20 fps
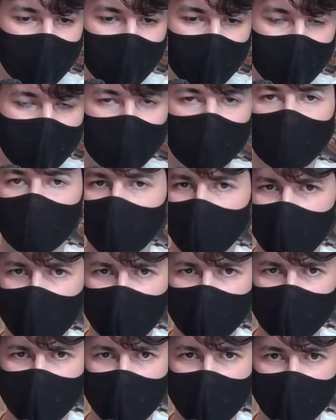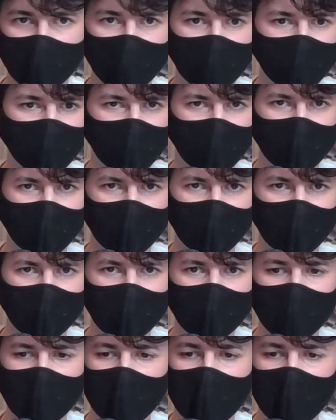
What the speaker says: It was a rough sketch because